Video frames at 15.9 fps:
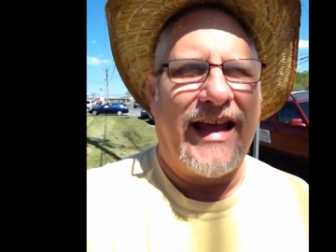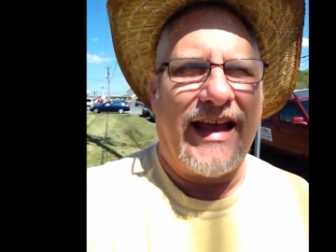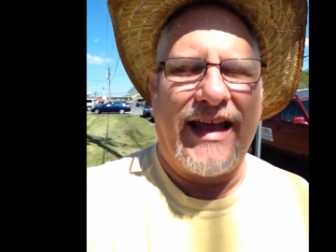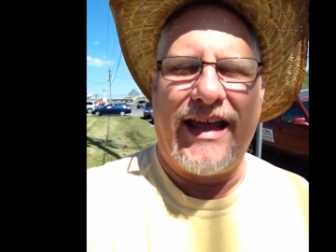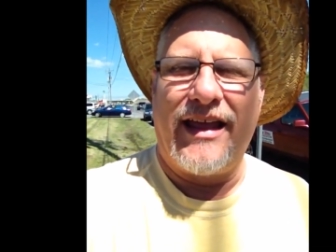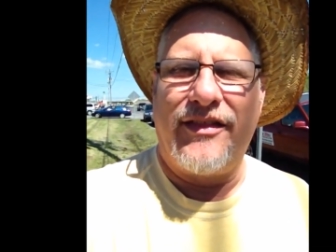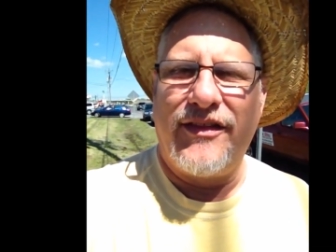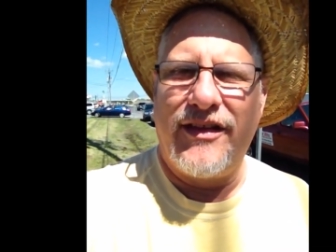
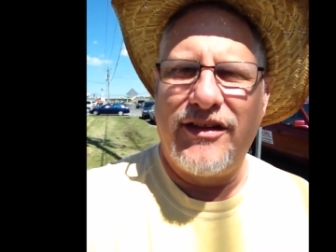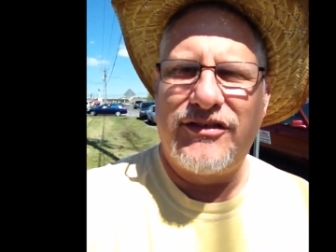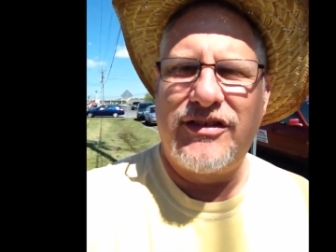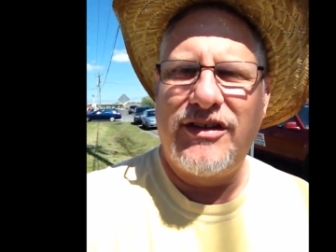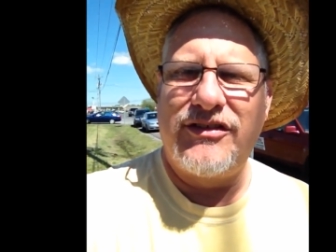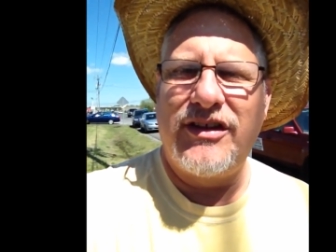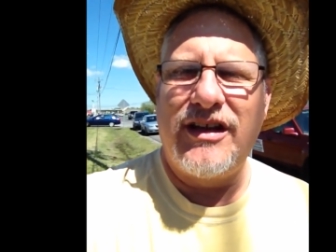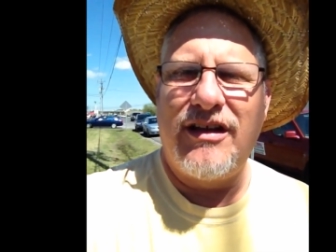And this
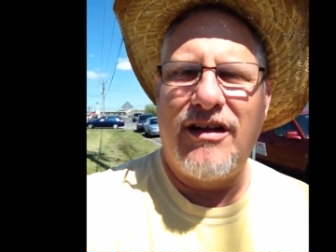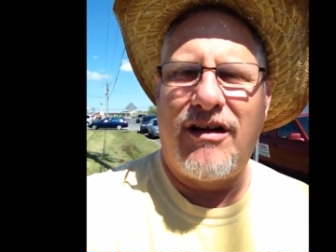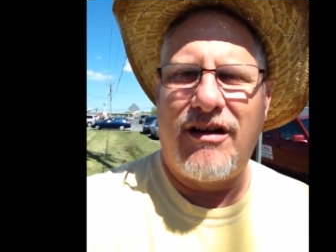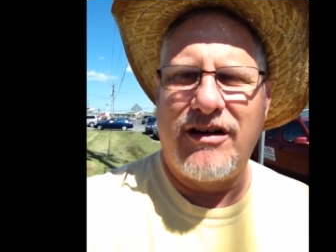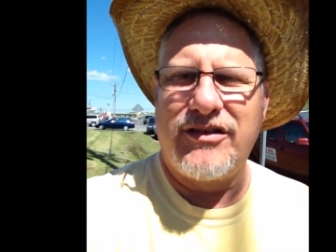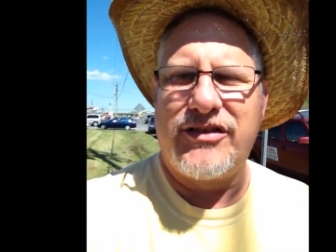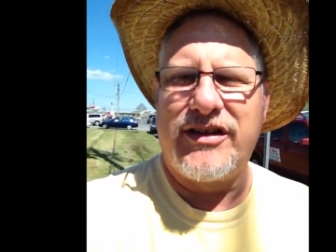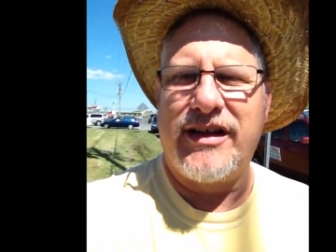is a
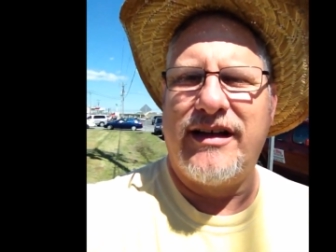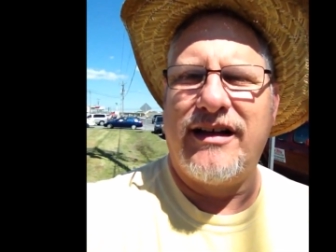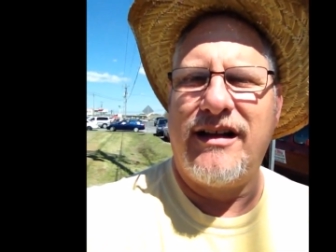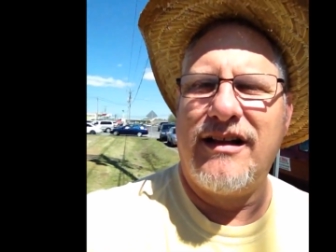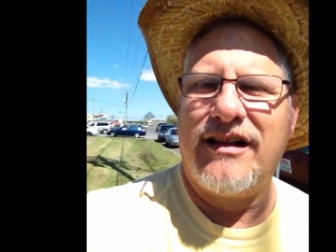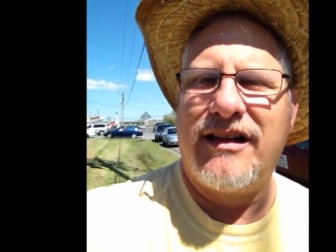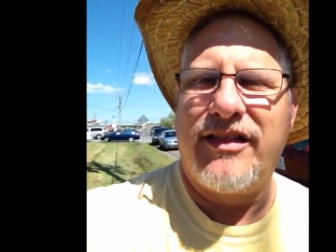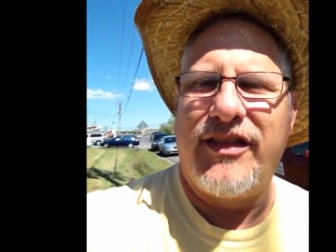yard
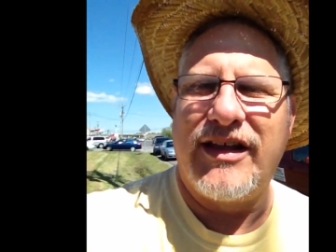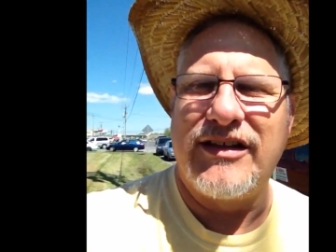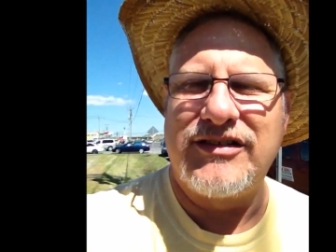sale that